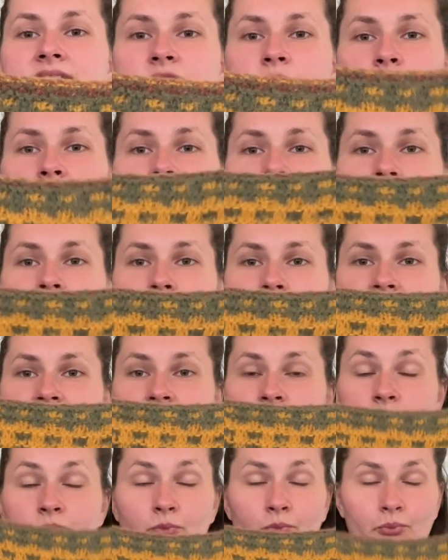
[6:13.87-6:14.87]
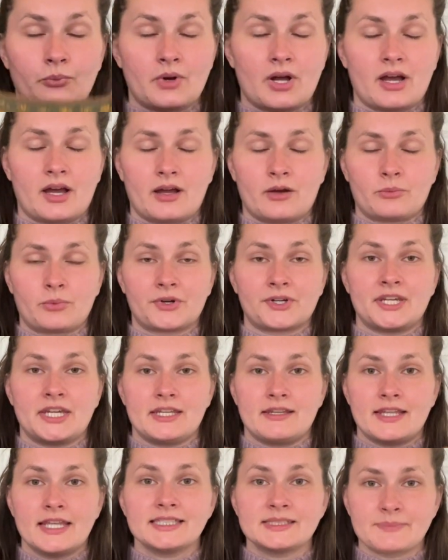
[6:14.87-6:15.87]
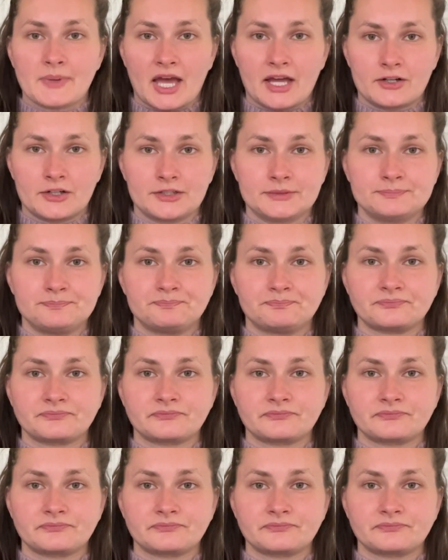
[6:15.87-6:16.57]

while I was working this pattern,